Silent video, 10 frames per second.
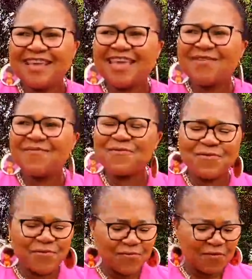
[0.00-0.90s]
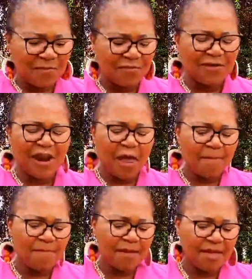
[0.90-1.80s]
Thank you for
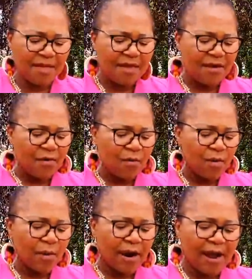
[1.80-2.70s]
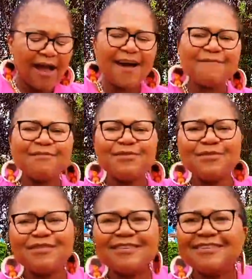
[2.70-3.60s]
subscribing. Welcome
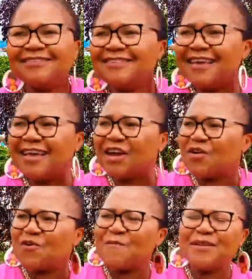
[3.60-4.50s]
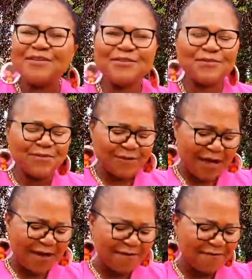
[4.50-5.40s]
to this community of
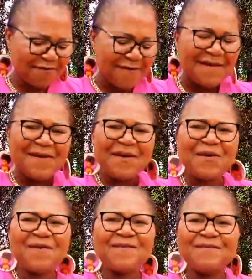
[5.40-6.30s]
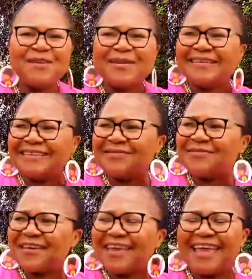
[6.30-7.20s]
love, community
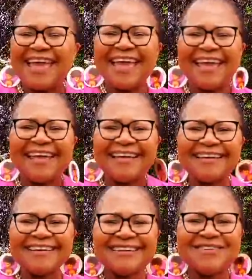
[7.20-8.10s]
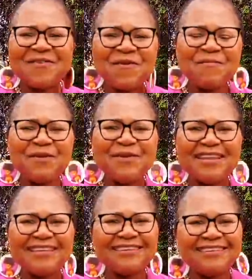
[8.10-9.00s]
of care,
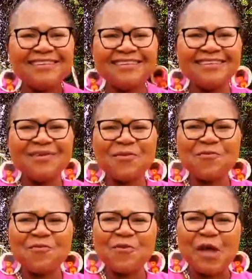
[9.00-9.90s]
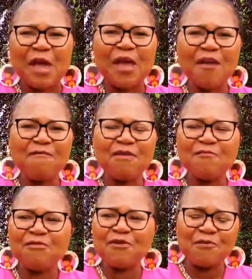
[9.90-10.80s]
community of where
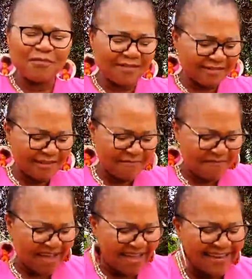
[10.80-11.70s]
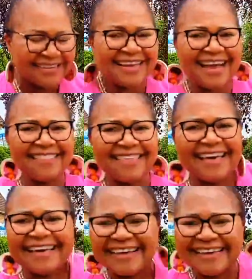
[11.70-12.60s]
people of the same mind gather.